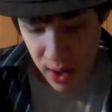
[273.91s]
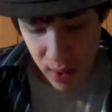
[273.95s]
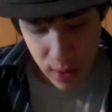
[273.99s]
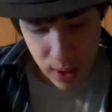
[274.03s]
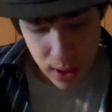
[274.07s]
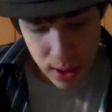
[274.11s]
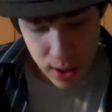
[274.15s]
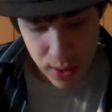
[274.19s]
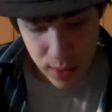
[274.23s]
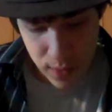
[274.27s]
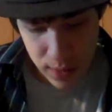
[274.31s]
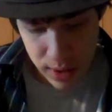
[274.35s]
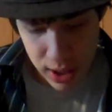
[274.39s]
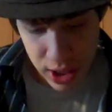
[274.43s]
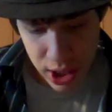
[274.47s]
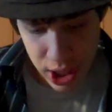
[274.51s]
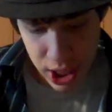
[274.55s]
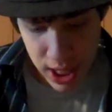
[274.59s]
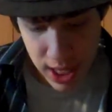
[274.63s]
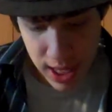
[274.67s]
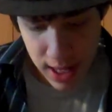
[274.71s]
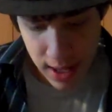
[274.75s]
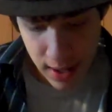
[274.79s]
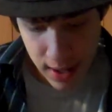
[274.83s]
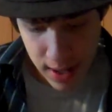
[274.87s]
or
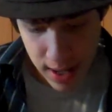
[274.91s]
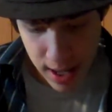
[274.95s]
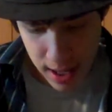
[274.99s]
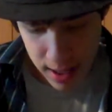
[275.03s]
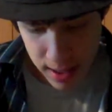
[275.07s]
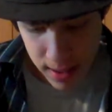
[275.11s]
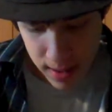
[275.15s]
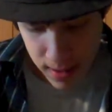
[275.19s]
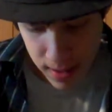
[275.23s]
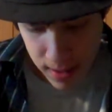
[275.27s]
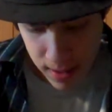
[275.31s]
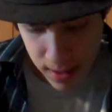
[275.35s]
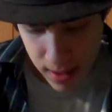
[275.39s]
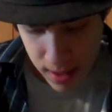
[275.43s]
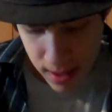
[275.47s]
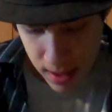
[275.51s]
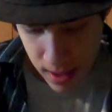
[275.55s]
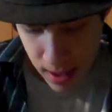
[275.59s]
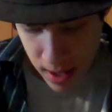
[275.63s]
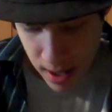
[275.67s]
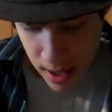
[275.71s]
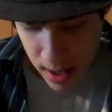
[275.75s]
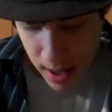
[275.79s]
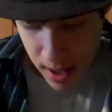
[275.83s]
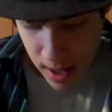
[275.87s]
3G internet,
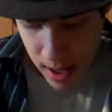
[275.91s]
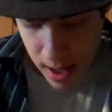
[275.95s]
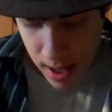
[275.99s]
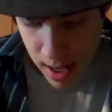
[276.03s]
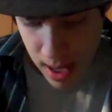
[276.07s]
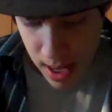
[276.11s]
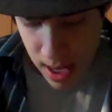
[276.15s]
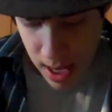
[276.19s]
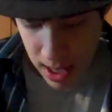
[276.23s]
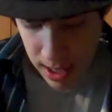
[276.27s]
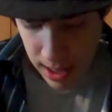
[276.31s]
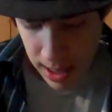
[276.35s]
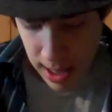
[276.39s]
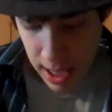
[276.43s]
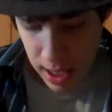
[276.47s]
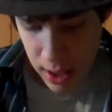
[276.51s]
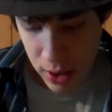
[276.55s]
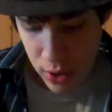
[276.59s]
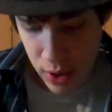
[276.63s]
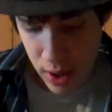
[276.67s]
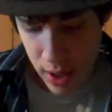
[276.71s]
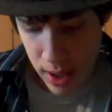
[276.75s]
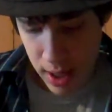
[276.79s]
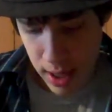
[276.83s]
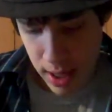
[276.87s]
an
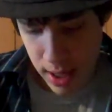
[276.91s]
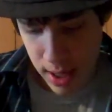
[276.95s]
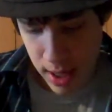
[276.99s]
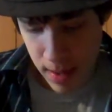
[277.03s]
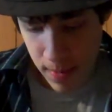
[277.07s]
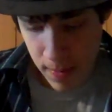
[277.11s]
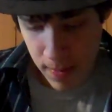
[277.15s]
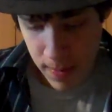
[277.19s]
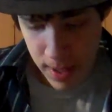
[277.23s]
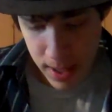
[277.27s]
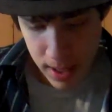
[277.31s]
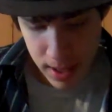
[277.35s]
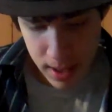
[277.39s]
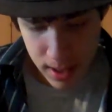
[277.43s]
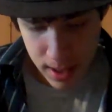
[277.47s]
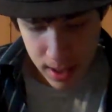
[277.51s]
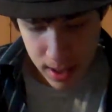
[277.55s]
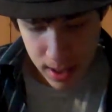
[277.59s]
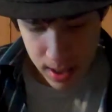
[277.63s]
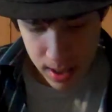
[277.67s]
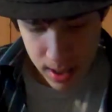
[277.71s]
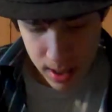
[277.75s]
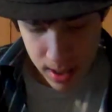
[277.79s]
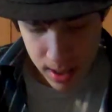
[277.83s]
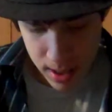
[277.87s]
electronic
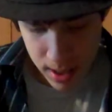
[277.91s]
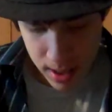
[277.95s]
compass,